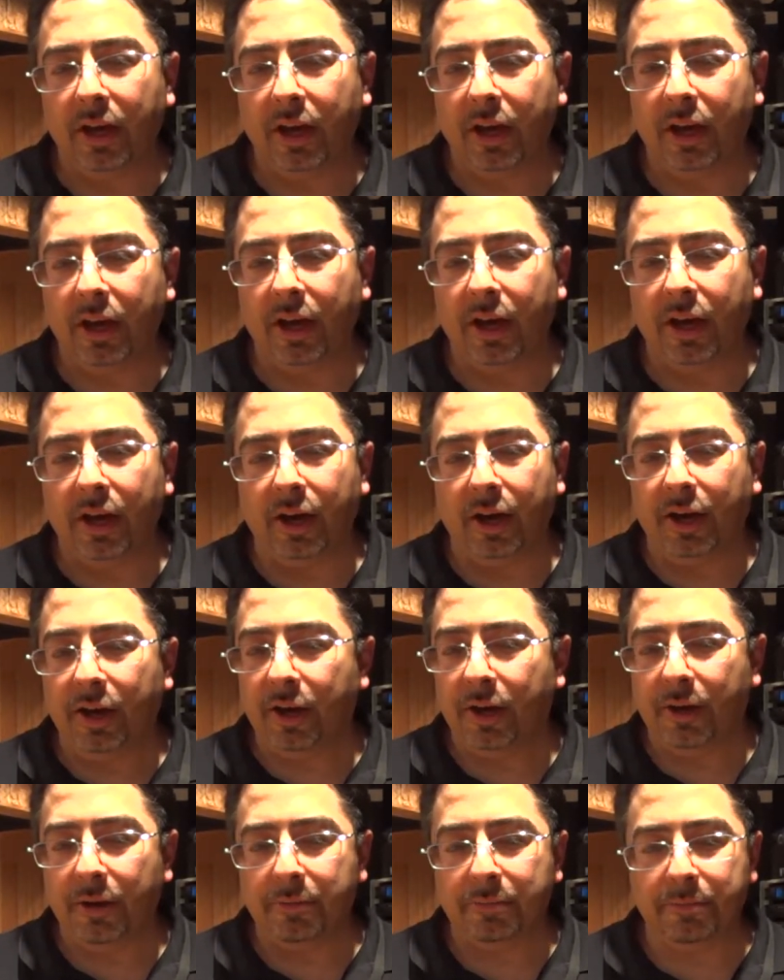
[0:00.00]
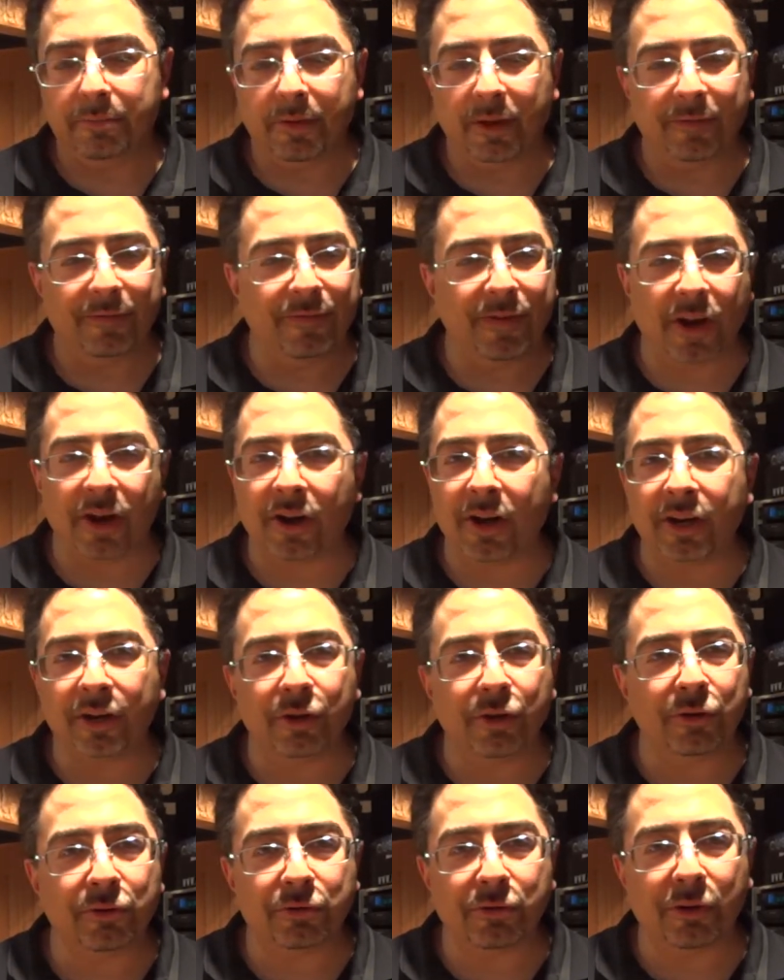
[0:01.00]
A very
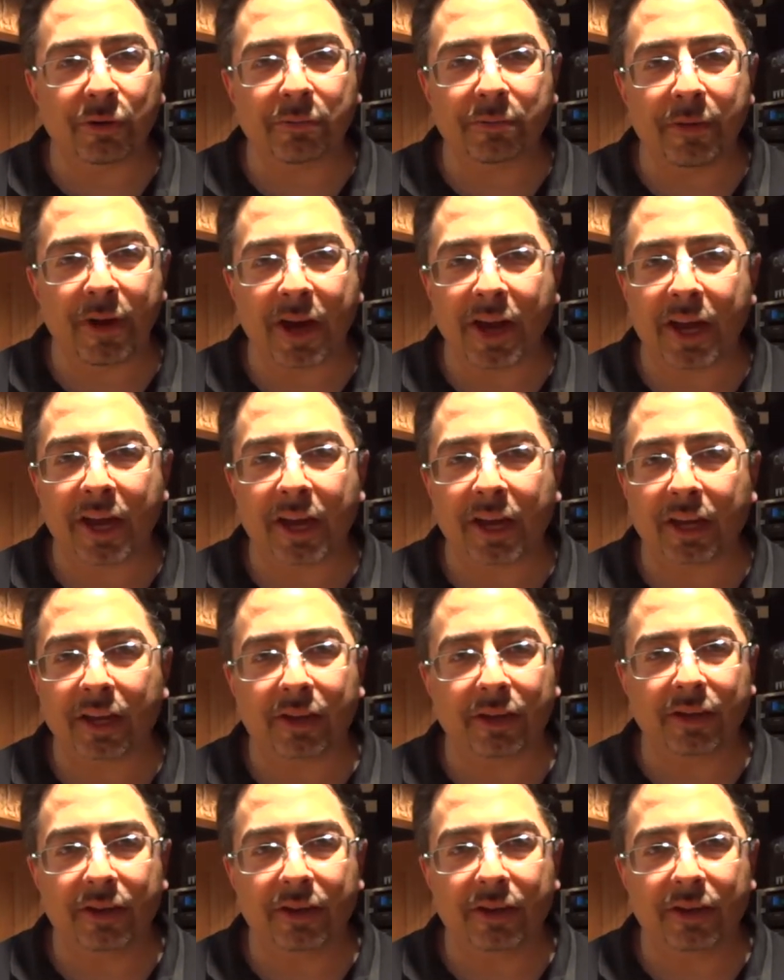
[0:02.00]
neutral mic,